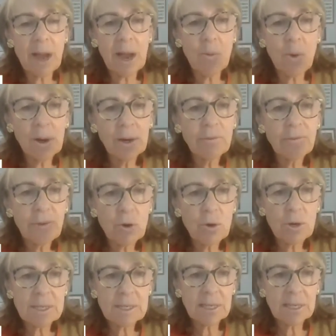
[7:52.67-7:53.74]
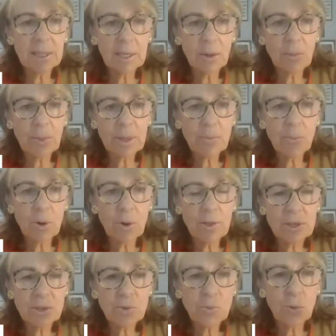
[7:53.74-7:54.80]
want to focus a little bit more,
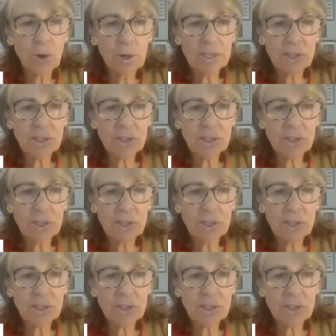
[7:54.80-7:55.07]
this word